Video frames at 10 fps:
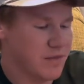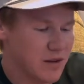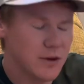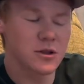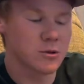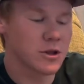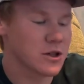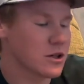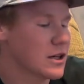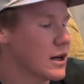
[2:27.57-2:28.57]
Feels really
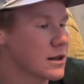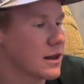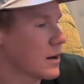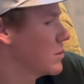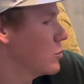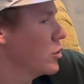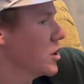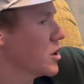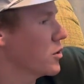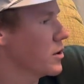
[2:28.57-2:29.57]
good. I think I'm really
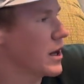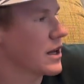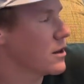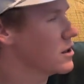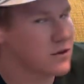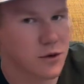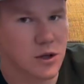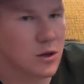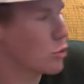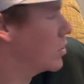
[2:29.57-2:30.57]
going to like this for
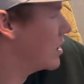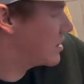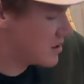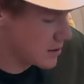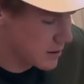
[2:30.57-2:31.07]
in the woods.